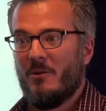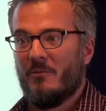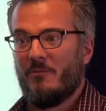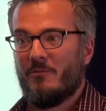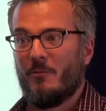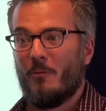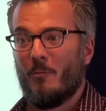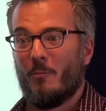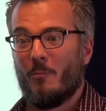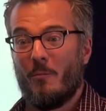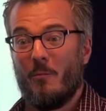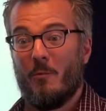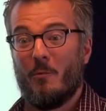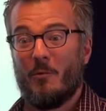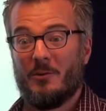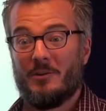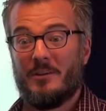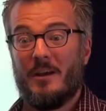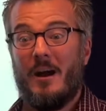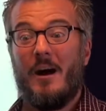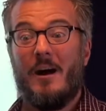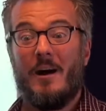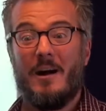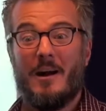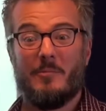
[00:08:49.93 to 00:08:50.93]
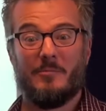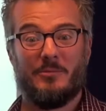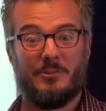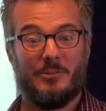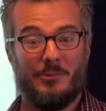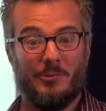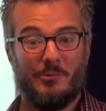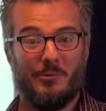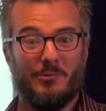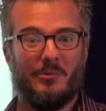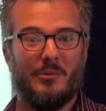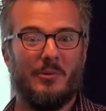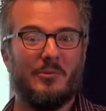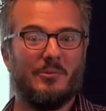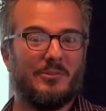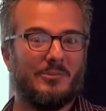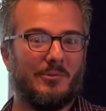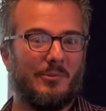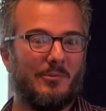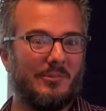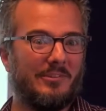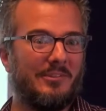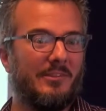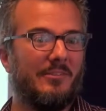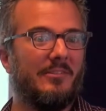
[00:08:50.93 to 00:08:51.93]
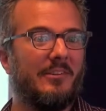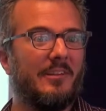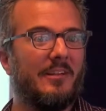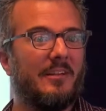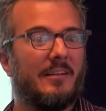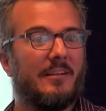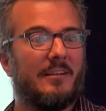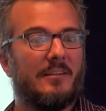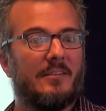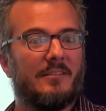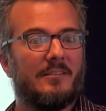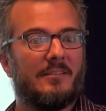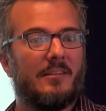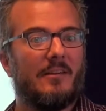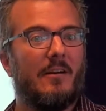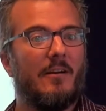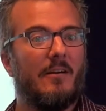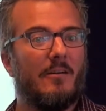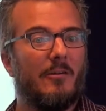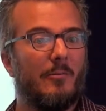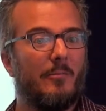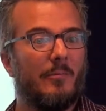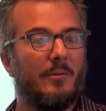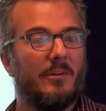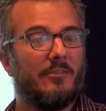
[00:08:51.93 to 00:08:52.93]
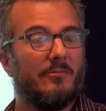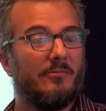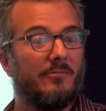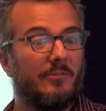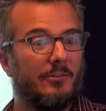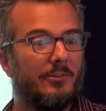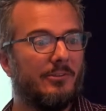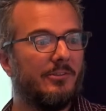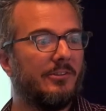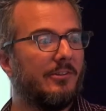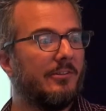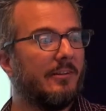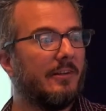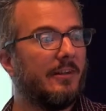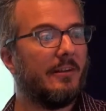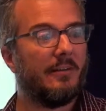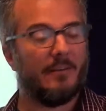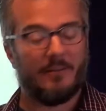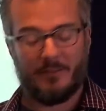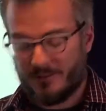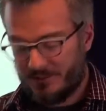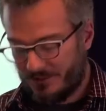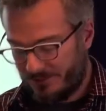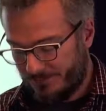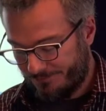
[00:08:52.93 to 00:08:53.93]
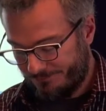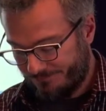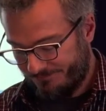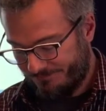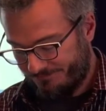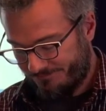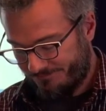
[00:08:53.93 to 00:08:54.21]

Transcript: for more time to do those sorts of things um, in future years